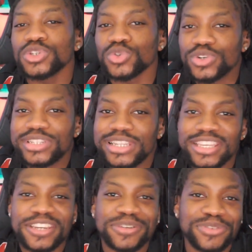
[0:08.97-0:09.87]
good
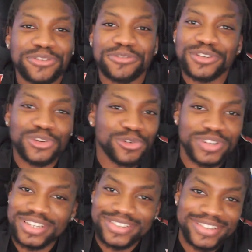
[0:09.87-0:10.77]
linking up with your fellow
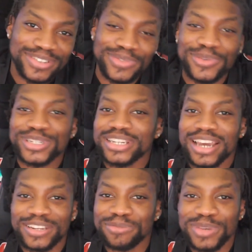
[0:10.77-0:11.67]
creators and watching
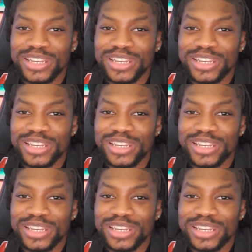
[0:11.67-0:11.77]
anime.